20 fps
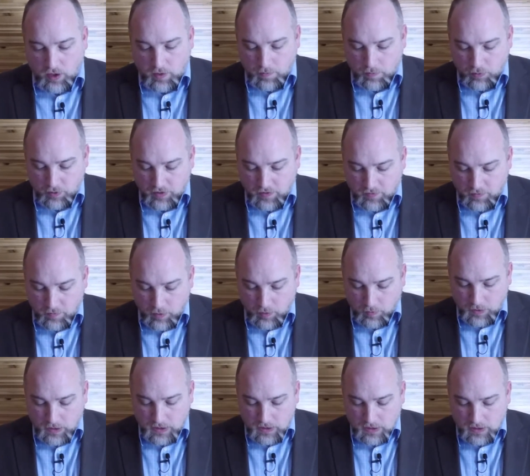a brief
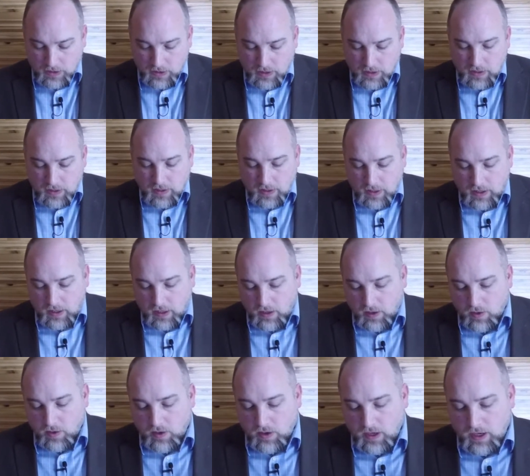moment and
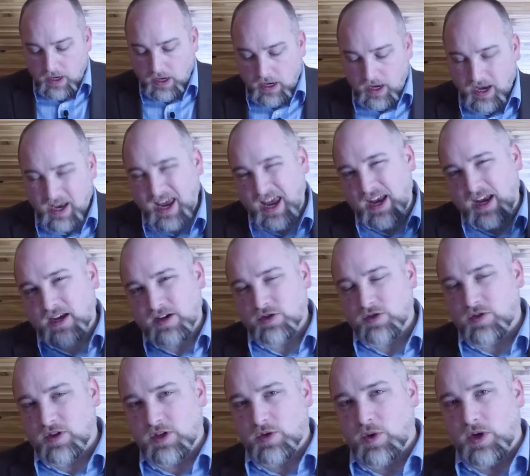
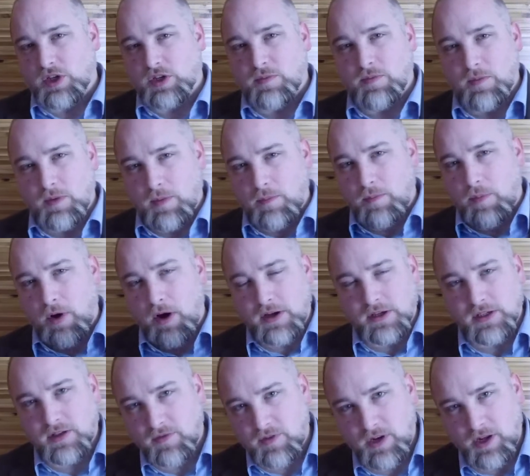answer this question.
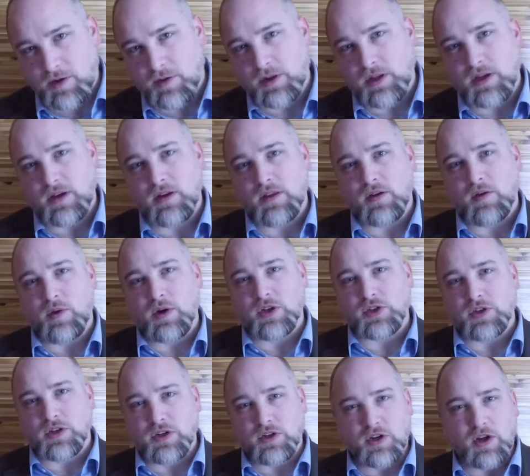Pause the video at the end of the
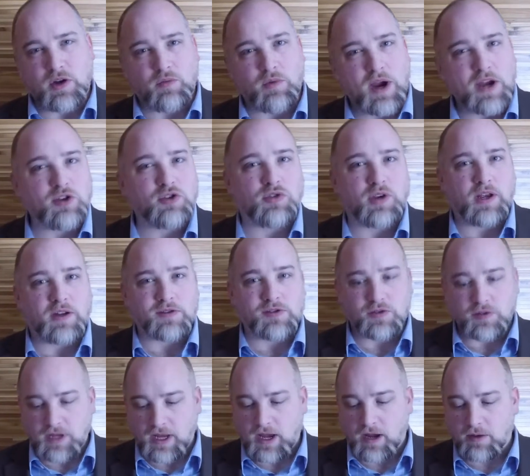question and write your
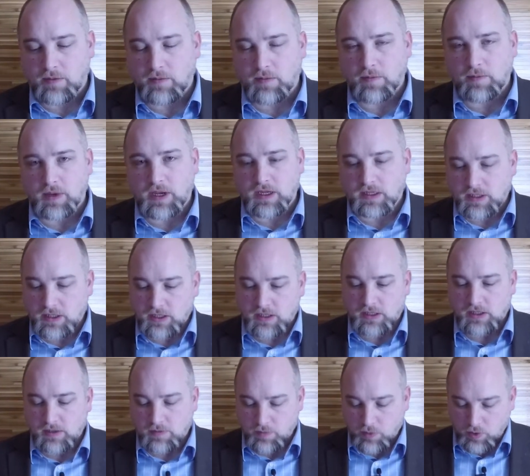answer down, because this
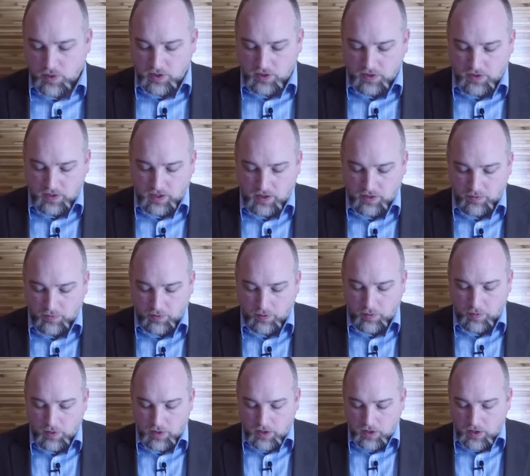is important to think through.
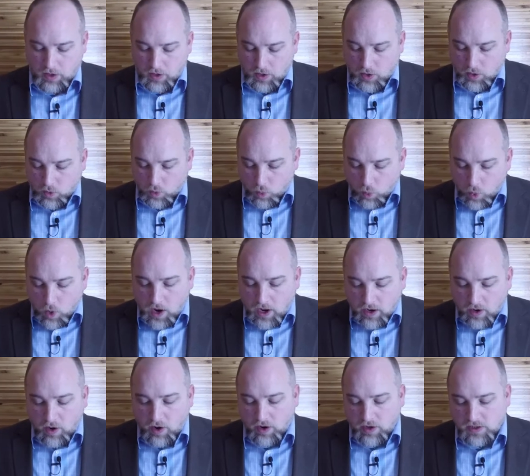
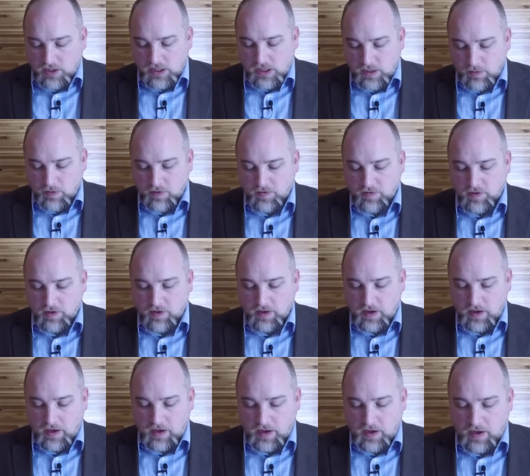What are some of
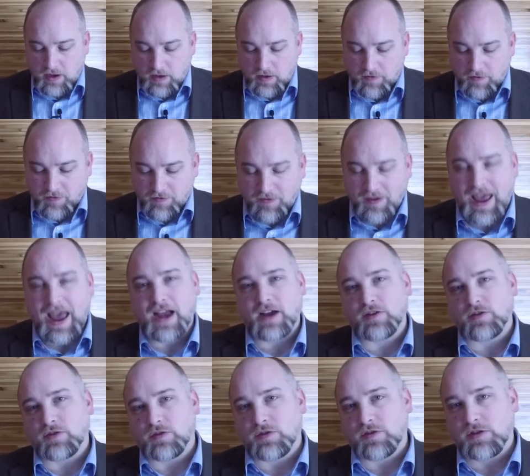the
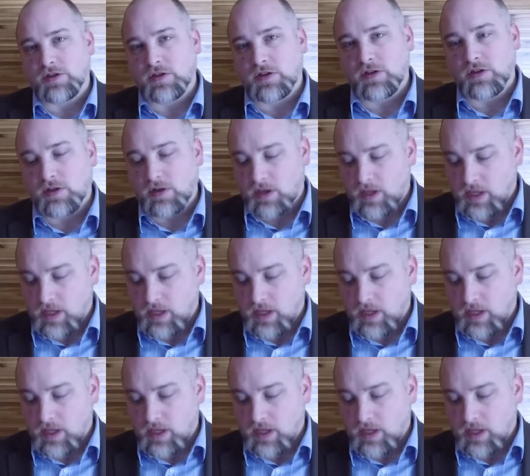factors